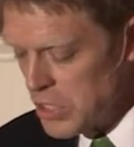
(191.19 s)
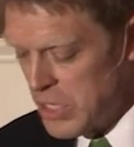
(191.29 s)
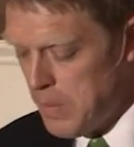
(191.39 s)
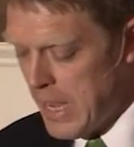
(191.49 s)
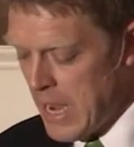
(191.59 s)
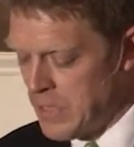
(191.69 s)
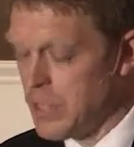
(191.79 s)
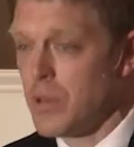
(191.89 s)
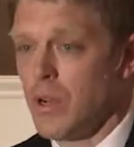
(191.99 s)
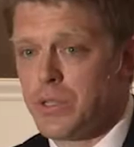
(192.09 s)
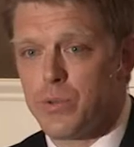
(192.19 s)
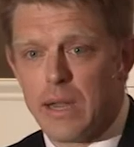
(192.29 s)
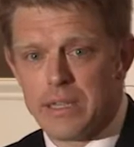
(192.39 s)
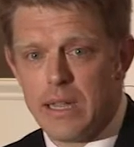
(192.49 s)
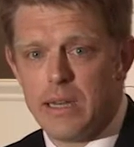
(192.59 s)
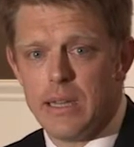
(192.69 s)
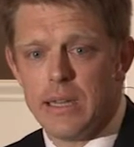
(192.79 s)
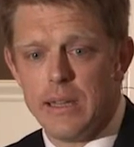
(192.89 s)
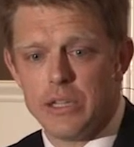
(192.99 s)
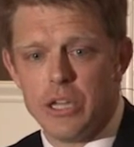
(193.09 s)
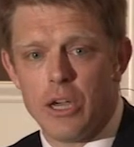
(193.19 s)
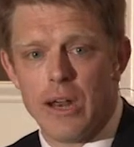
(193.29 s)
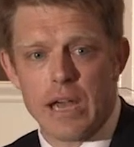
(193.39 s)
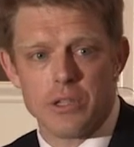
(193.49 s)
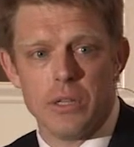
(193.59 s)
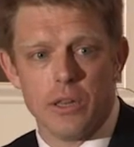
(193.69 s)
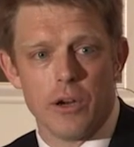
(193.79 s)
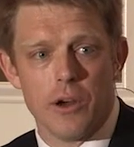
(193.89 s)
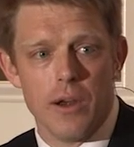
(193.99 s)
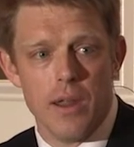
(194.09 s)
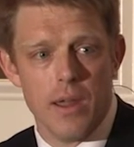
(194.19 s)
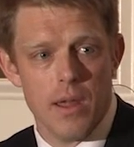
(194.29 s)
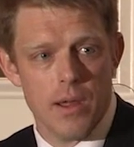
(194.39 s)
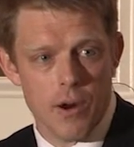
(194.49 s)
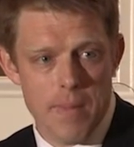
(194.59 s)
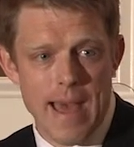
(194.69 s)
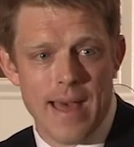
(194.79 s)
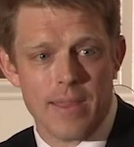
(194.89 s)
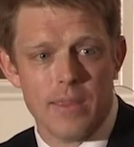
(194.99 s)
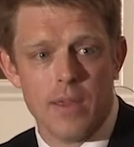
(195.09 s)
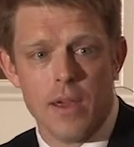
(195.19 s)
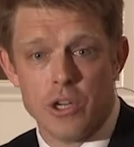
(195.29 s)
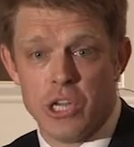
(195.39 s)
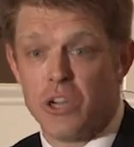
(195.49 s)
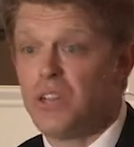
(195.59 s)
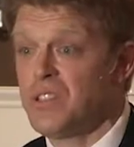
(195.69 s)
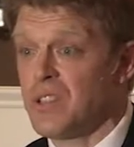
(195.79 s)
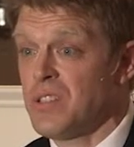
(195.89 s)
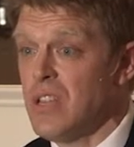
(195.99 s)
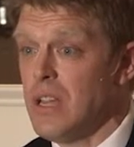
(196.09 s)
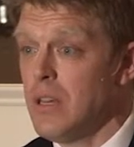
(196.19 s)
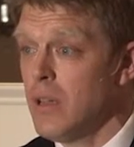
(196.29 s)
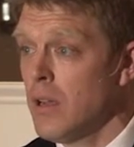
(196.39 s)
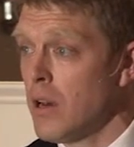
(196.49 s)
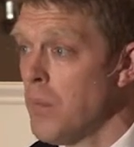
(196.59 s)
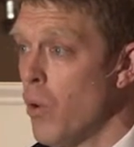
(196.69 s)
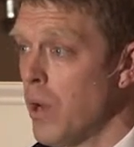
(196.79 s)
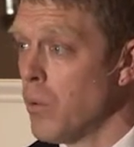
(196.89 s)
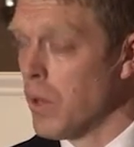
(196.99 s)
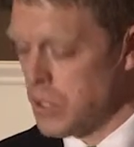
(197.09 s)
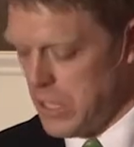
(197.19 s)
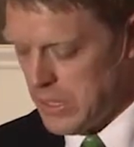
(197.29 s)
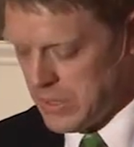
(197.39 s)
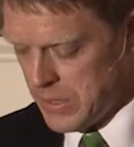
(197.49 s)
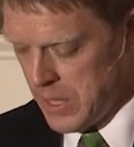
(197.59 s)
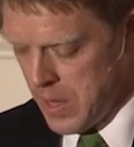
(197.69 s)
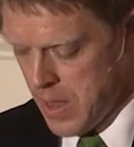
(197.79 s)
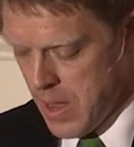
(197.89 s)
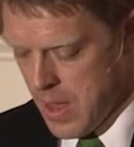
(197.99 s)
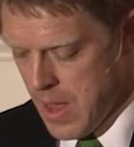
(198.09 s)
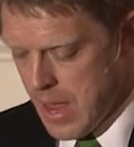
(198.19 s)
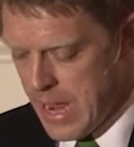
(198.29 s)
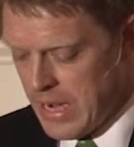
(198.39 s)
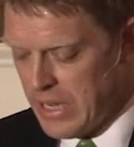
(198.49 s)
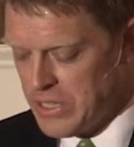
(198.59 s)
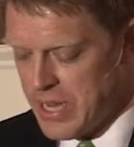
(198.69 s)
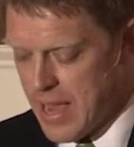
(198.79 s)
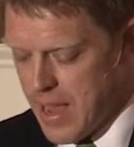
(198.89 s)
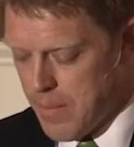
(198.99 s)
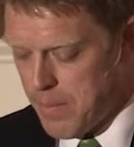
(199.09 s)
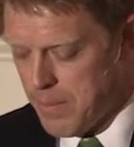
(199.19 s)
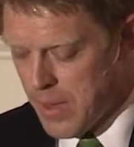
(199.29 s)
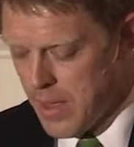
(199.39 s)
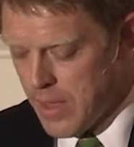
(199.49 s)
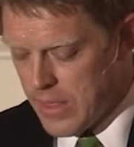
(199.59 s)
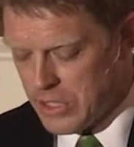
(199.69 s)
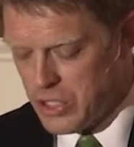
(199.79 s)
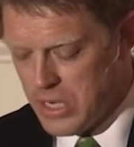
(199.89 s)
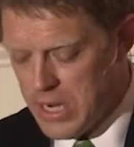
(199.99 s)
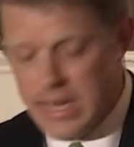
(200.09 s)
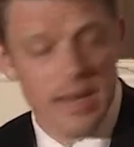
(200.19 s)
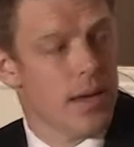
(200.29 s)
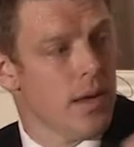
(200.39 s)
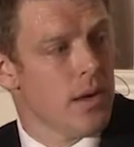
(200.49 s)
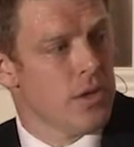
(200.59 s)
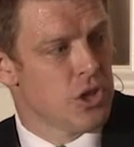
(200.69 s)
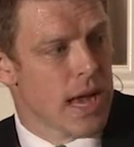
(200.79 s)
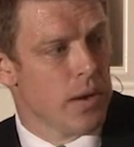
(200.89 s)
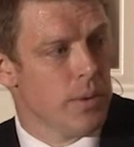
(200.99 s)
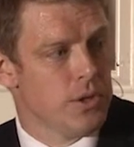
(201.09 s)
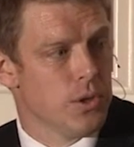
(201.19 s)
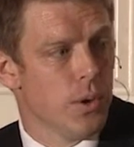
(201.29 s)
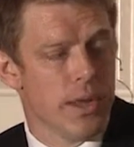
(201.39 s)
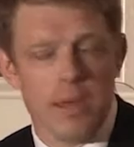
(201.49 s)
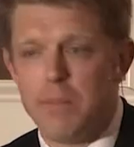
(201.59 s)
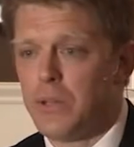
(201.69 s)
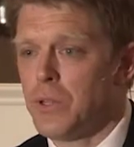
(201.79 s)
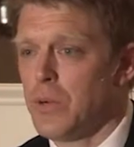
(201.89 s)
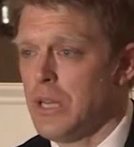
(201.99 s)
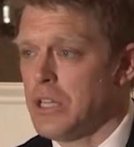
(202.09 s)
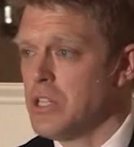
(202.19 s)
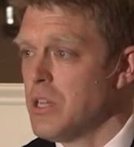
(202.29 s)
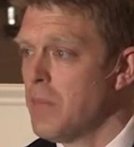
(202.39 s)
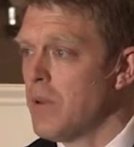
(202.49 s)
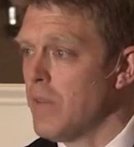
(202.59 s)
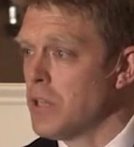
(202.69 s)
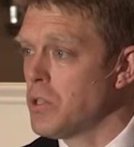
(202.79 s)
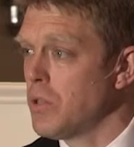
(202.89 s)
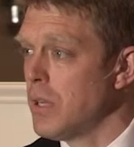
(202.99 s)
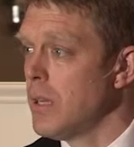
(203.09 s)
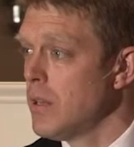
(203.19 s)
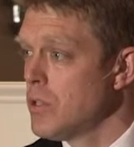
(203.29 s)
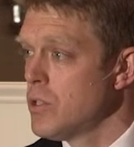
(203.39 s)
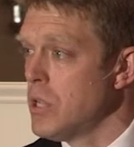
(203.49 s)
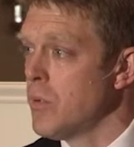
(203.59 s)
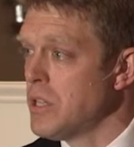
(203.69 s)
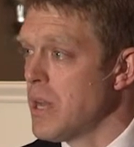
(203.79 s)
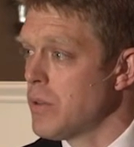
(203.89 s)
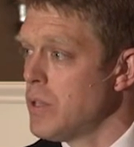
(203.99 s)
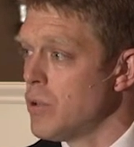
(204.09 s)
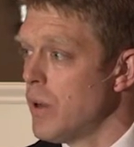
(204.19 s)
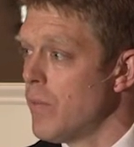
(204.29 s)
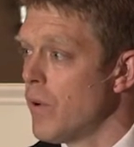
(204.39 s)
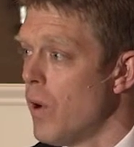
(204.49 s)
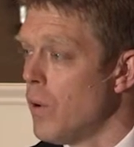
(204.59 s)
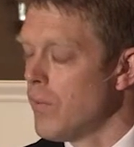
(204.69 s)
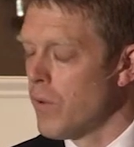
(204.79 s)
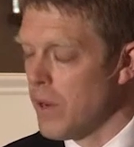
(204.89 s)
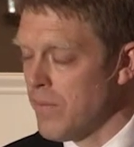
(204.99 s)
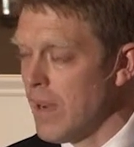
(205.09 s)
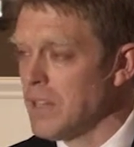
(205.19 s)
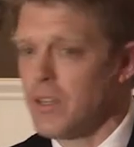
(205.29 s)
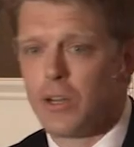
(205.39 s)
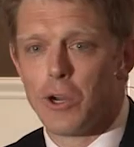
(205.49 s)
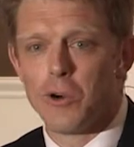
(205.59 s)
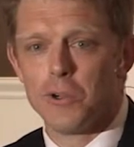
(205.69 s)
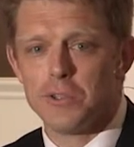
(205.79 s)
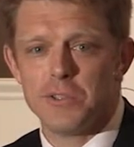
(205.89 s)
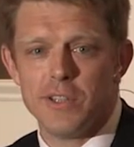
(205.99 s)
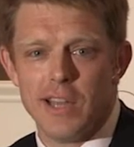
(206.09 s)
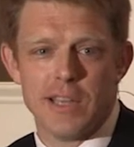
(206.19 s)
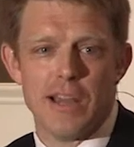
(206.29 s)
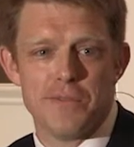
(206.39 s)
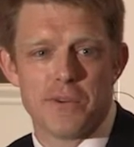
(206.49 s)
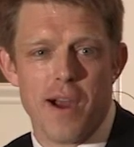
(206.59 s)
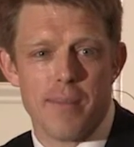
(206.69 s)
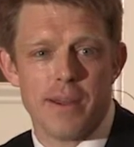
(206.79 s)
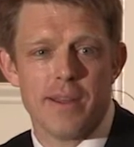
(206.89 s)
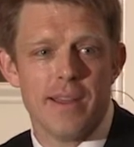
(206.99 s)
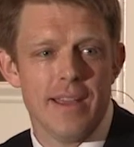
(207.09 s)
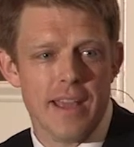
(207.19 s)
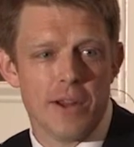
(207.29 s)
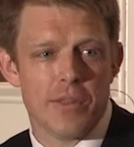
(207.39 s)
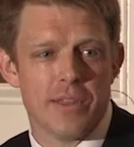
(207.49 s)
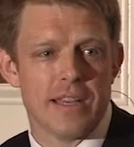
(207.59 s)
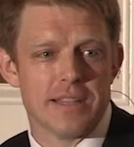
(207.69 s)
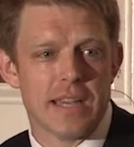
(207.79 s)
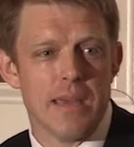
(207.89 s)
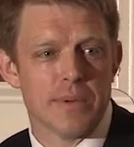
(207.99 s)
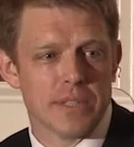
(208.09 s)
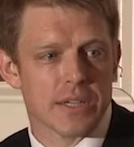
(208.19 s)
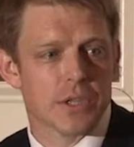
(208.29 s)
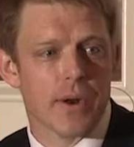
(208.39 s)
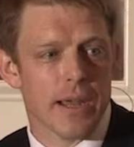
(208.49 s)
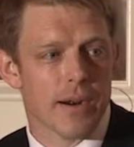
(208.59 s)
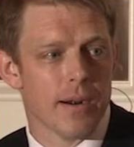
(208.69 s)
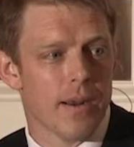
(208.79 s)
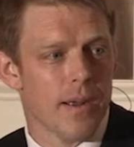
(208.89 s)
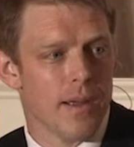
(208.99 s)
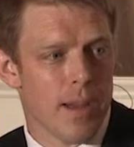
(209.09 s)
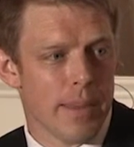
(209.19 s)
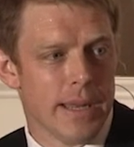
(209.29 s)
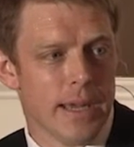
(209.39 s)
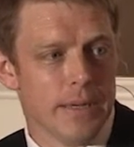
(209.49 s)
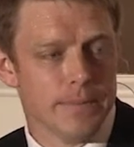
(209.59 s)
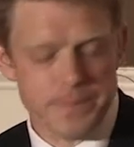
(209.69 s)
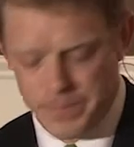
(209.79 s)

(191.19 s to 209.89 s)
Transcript: She began to trust, Roxanne did, that she could actually learn her math, she could succeed on her morning worksheets, and each time that she chatted with Joy. They built a relationship, and eventually she reached out to Joy for, hope, for advice on girls and life drama and all the things that keep a sixth grader up at night.